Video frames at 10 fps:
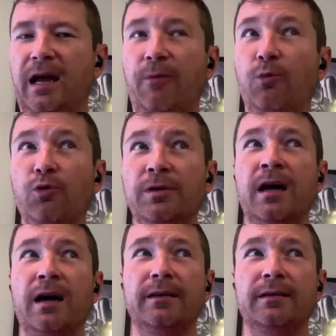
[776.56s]
I would
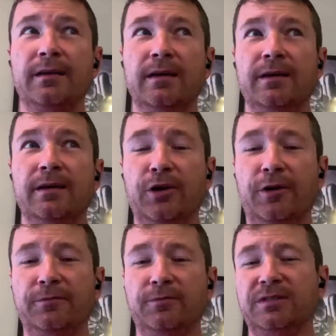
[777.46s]
not, you
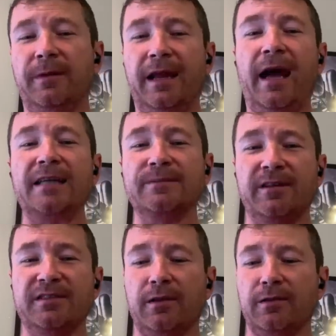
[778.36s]
know, somebody asked me
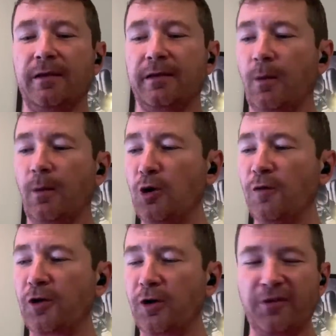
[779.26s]
this the other day. They go
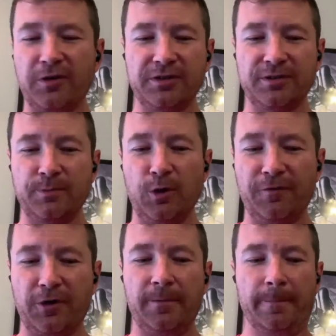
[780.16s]
mover versus
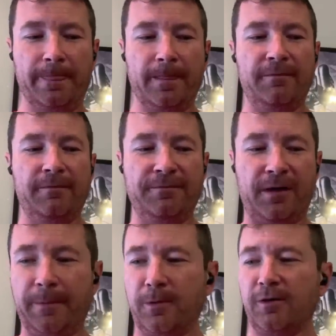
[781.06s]
mover,
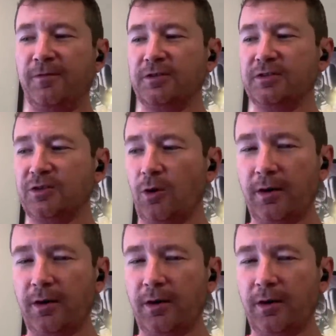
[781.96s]
Viper versus